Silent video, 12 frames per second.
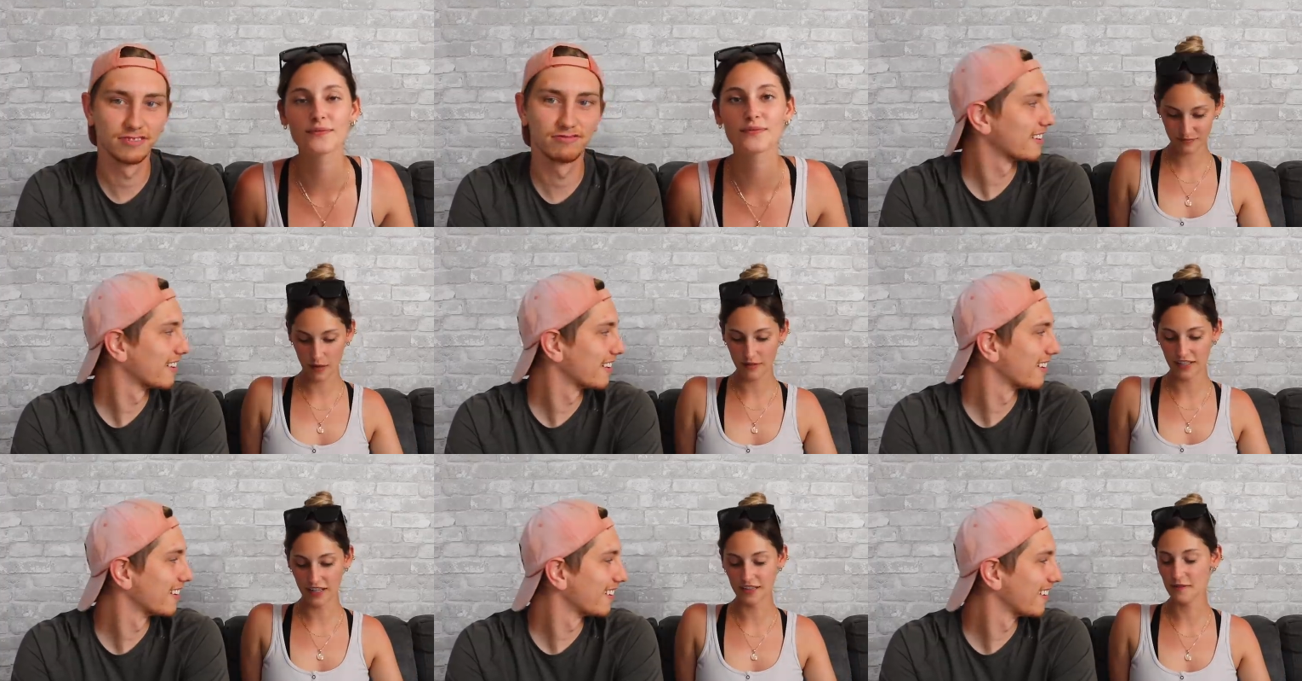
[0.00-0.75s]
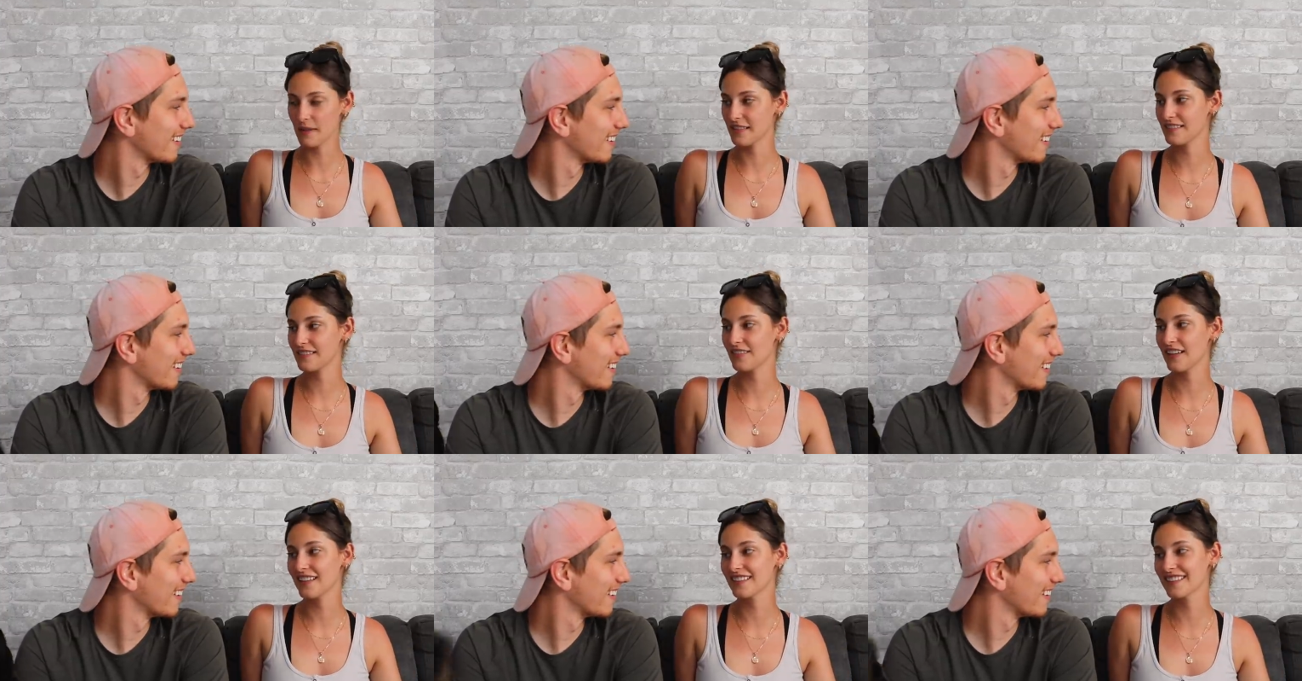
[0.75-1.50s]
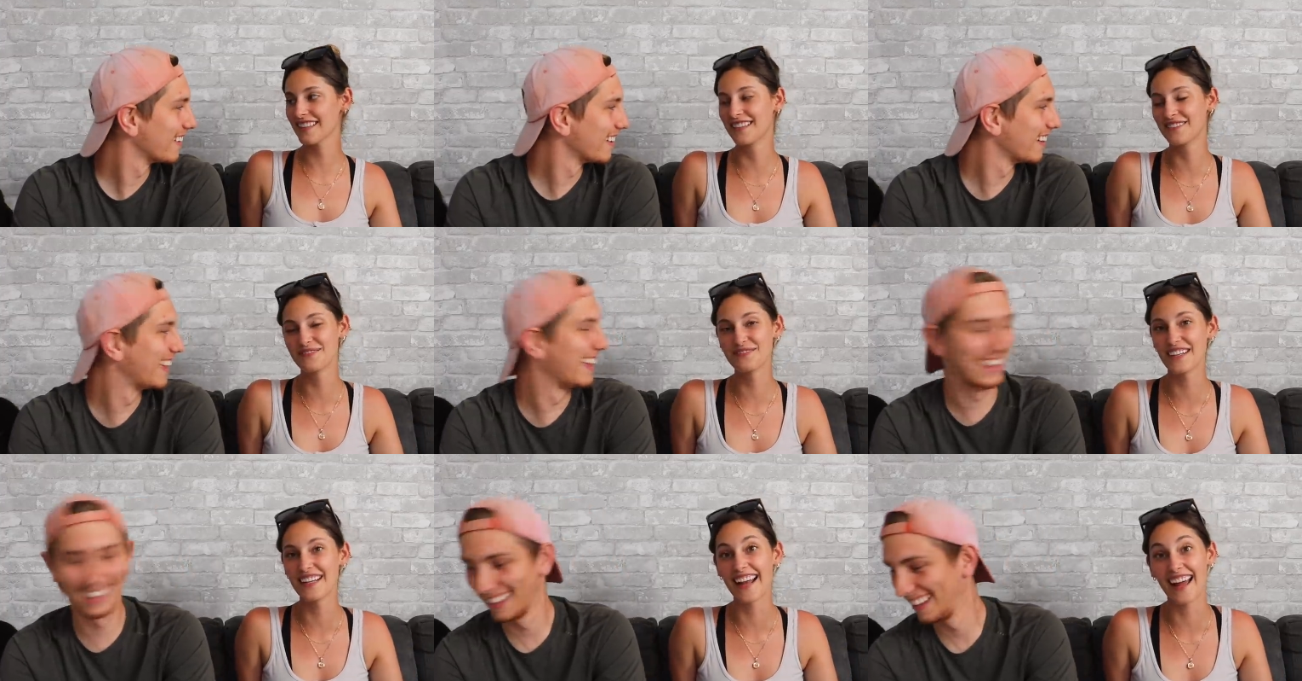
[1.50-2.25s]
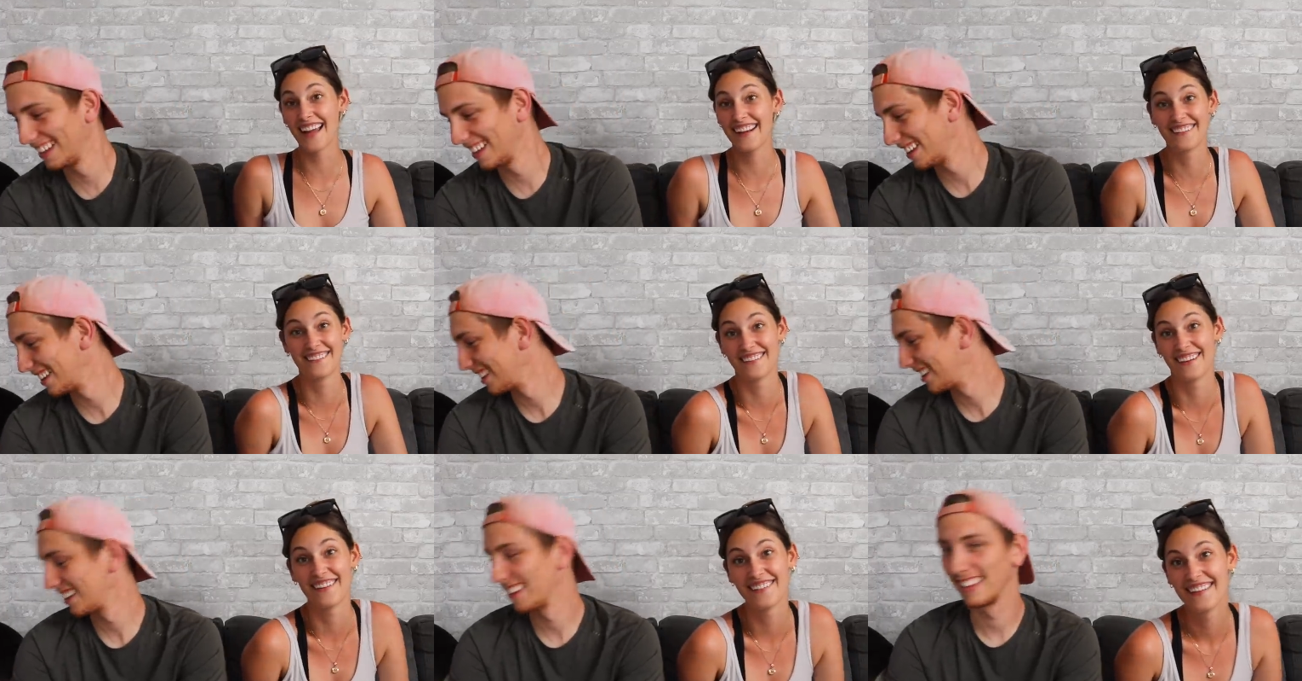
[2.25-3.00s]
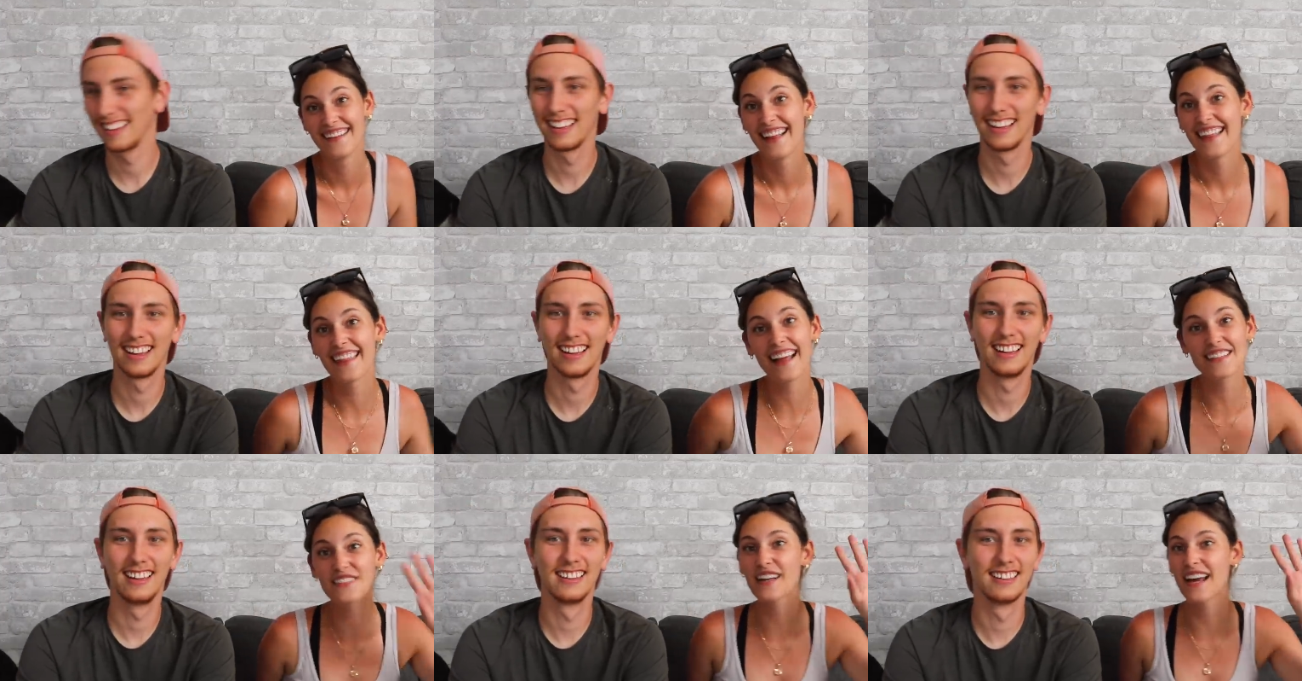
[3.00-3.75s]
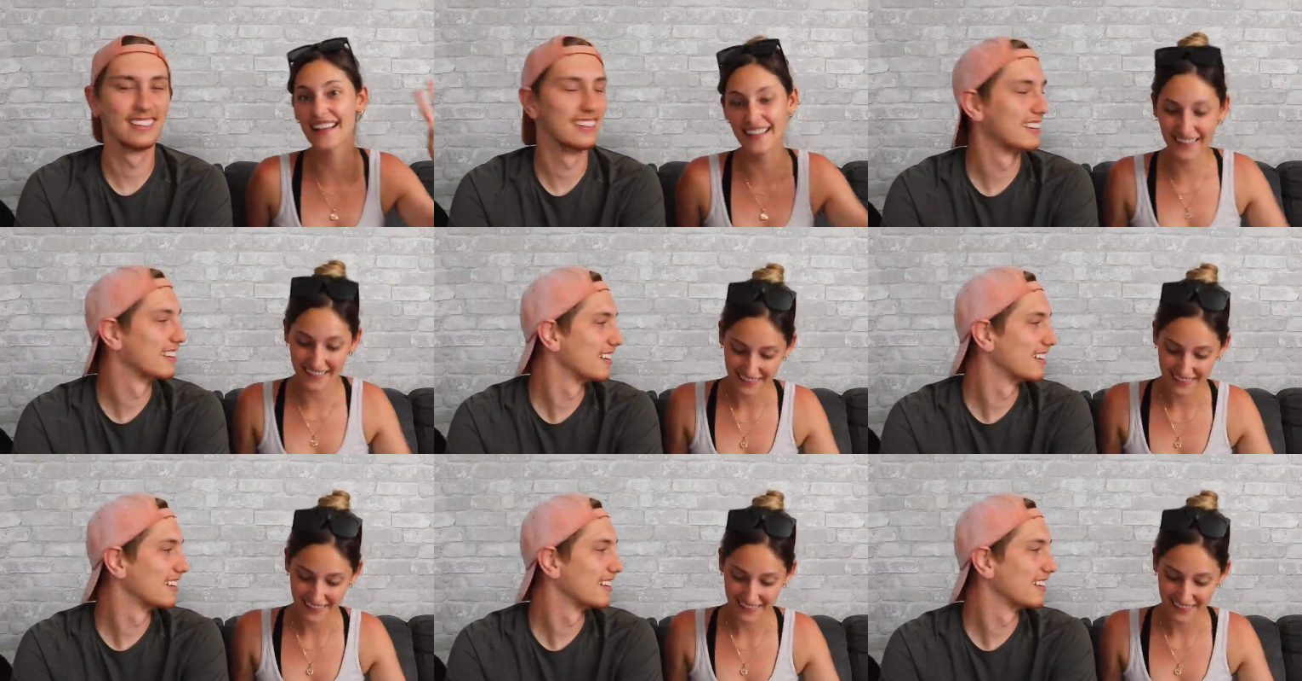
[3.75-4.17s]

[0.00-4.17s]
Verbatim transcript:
Speaker 1: Probably not the best advice, but I don't know. That's what I did.